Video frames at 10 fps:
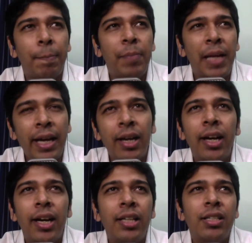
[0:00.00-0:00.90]
playing
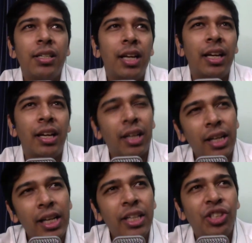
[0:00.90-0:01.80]
against like
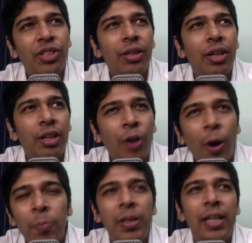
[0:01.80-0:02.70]
really
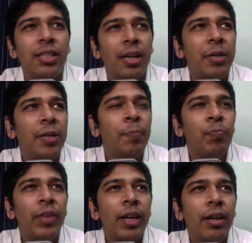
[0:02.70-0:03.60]
top players, I mean,
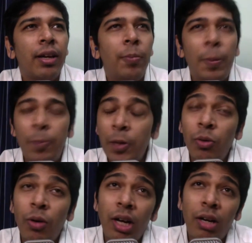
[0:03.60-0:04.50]
people
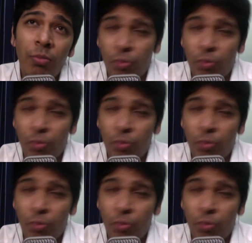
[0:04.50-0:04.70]
who are